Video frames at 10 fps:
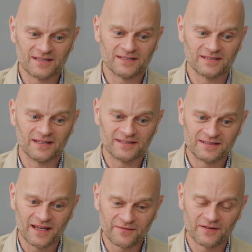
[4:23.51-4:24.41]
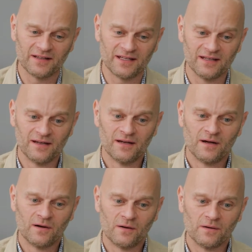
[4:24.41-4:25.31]
is definitely
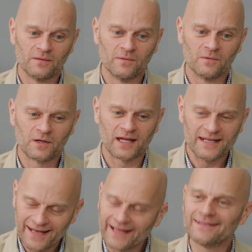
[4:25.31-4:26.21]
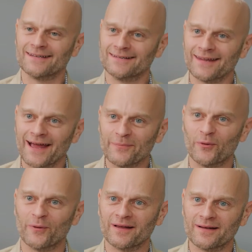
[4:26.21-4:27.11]
connected to that
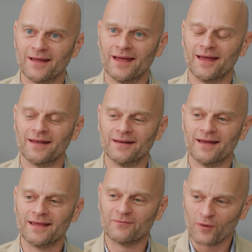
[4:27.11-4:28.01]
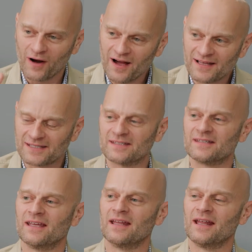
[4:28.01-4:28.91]
point. And for
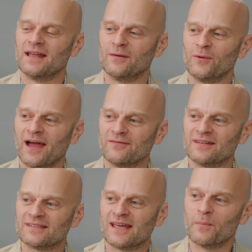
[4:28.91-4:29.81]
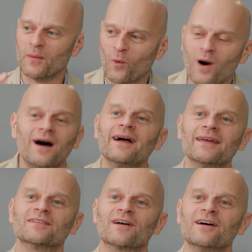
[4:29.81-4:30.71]
us, we have to say, but why
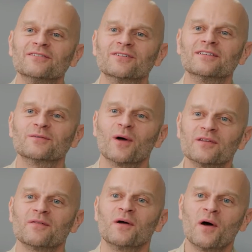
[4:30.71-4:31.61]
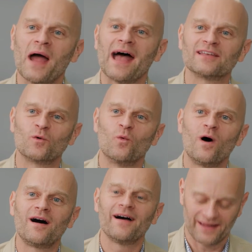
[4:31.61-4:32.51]
is God judging? We have to ask
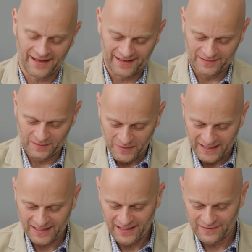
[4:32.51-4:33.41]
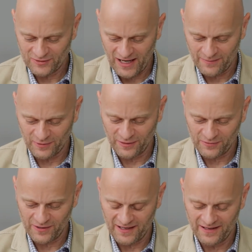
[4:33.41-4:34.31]
why. And in the beginning of chapter
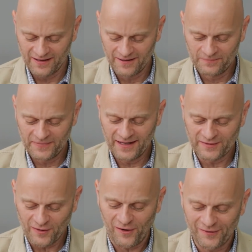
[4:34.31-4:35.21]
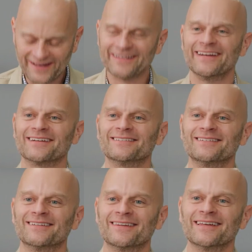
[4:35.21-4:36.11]
3, it's all
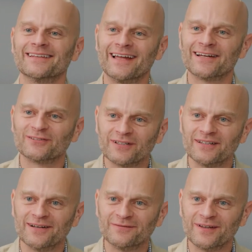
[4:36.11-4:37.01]
connected to the election of